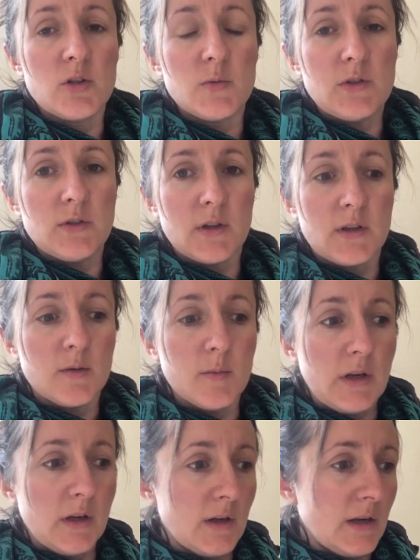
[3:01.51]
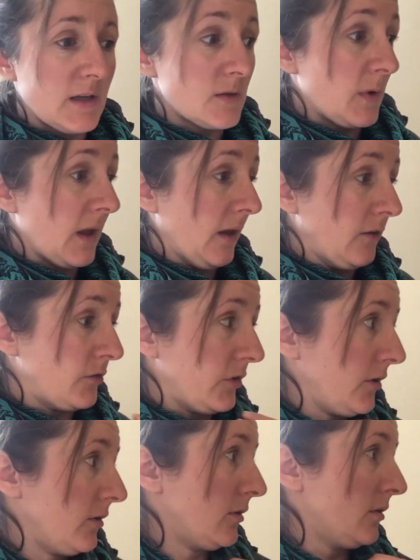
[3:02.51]
to be doing that at the minute unless we have
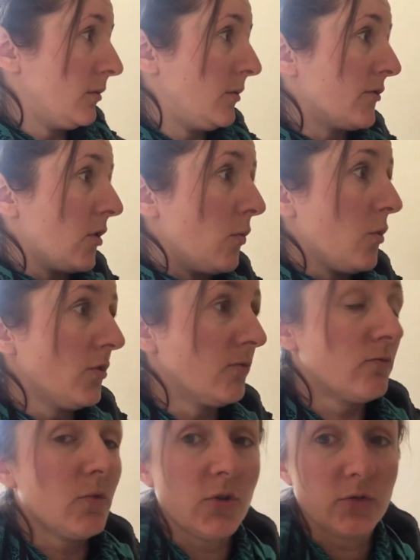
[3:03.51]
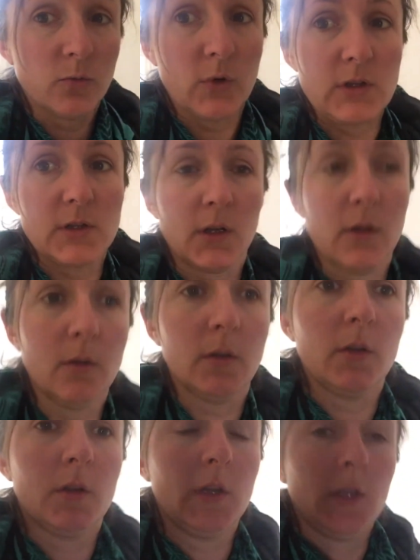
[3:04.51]
to. We've got one rotten window,
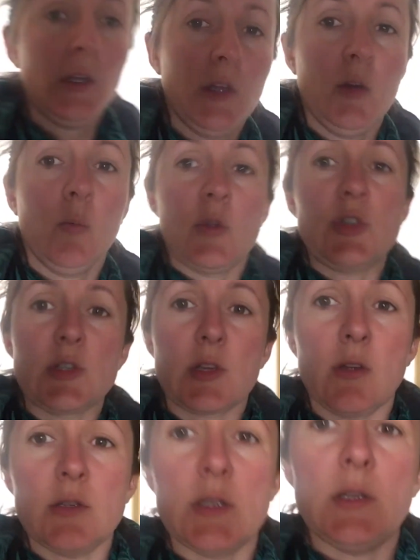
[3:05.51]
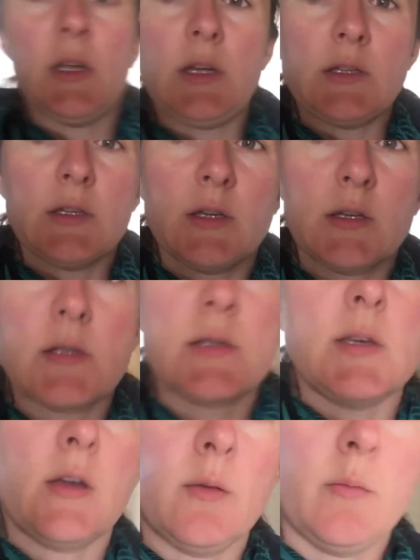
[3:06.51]
which is going to need
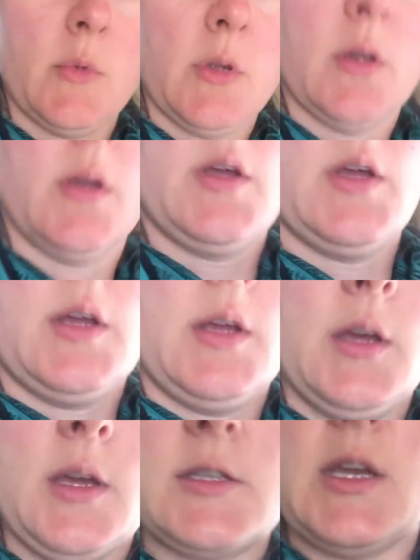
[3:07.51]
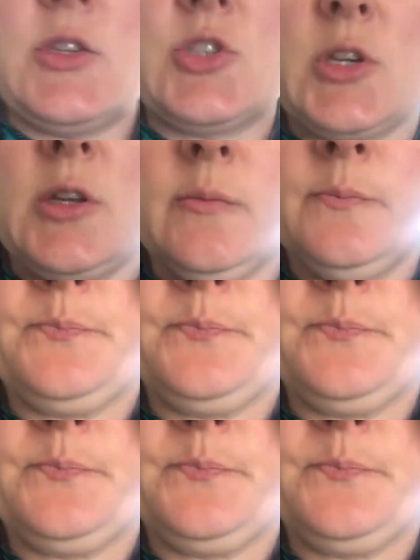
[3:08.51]
some attention.